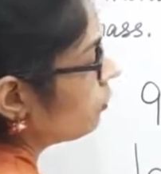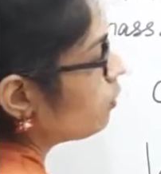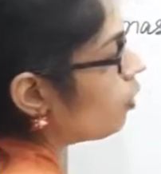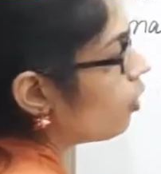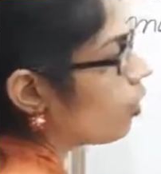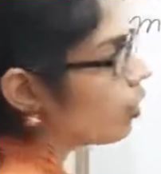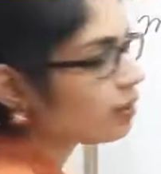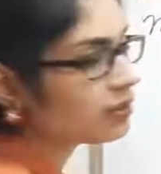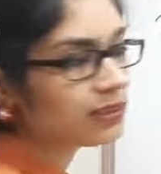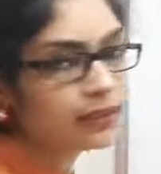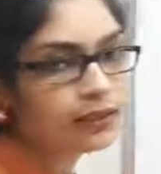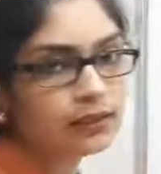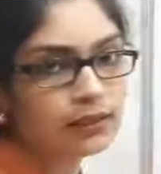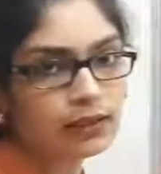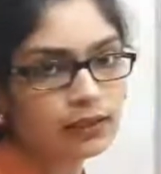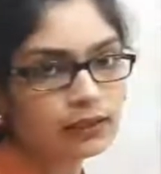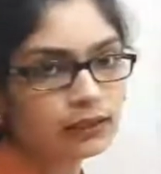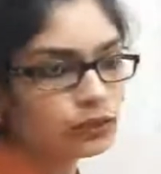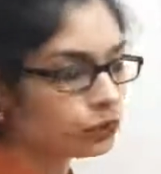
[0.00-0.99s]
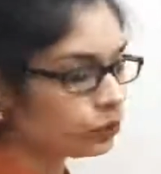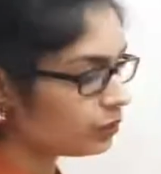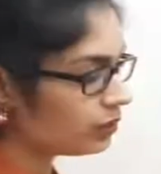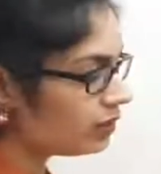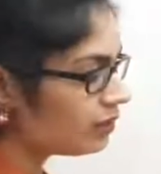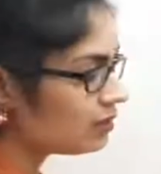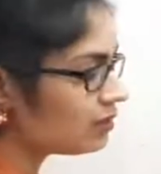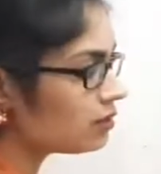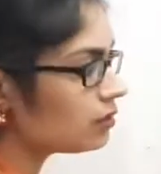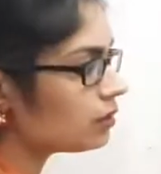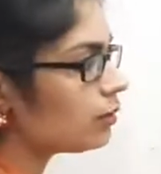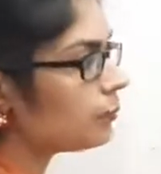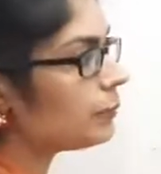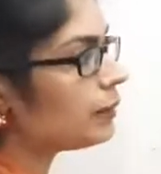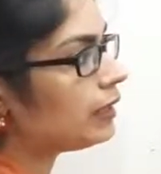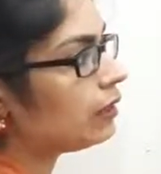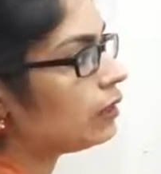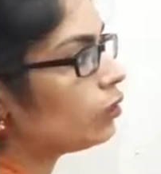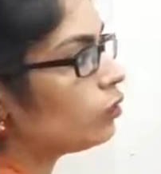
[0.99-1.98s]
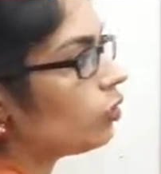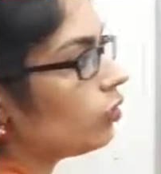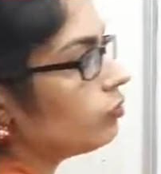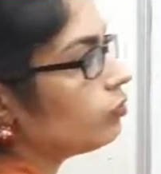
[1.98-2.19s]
oxygen. So this is the meaning of